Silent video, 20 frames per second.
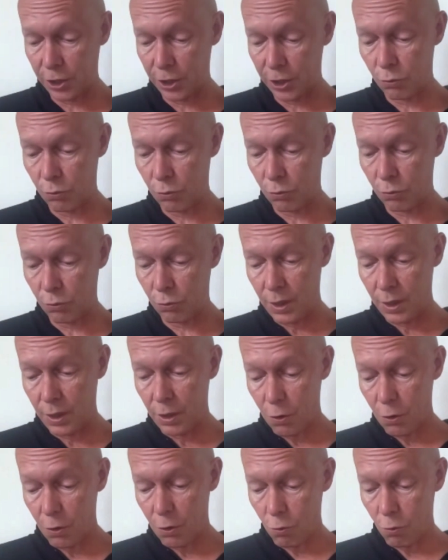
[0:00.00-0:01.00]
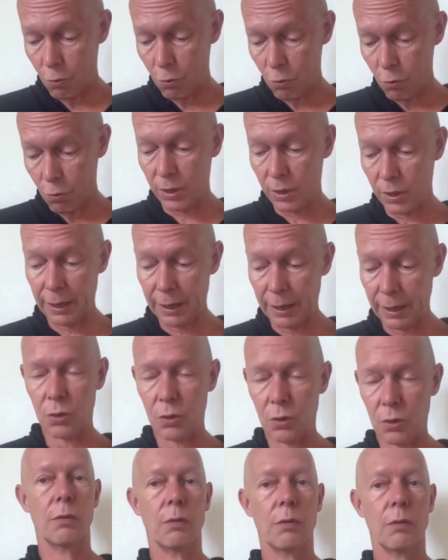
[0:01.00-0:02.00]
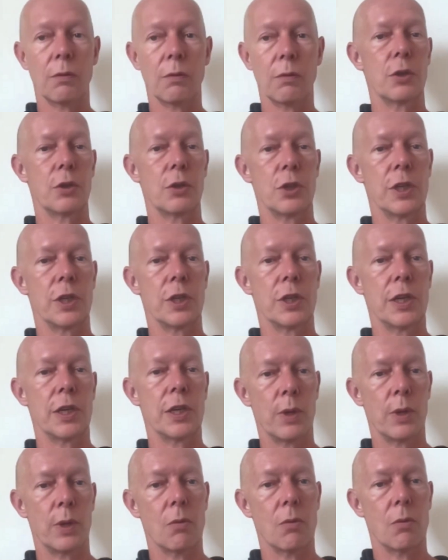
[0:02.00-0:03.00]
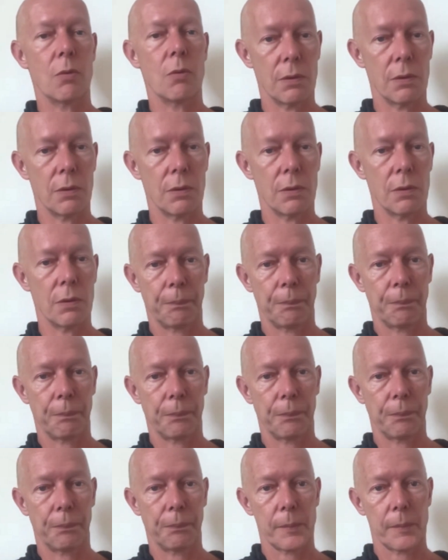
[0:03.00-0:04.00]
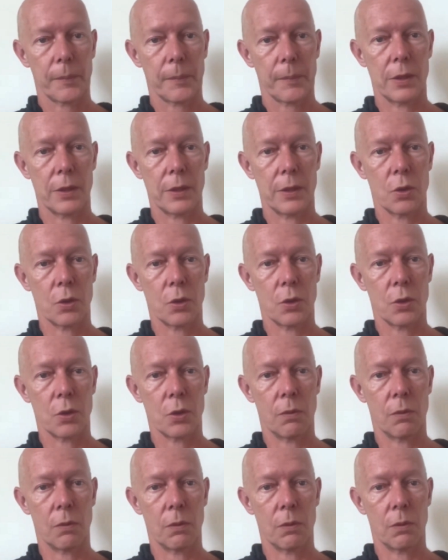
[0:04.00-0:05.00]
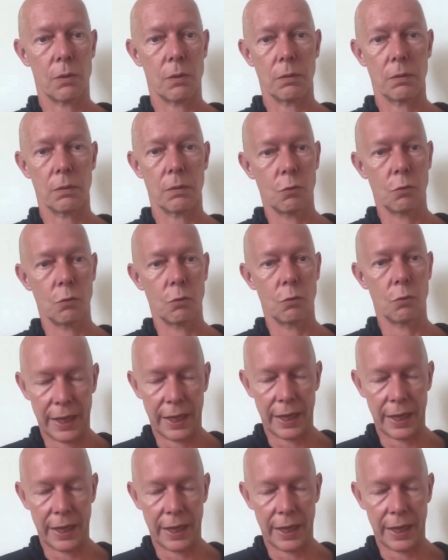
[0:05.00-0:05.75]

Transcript: will capture a lot of the biology that we know of, and so will help you to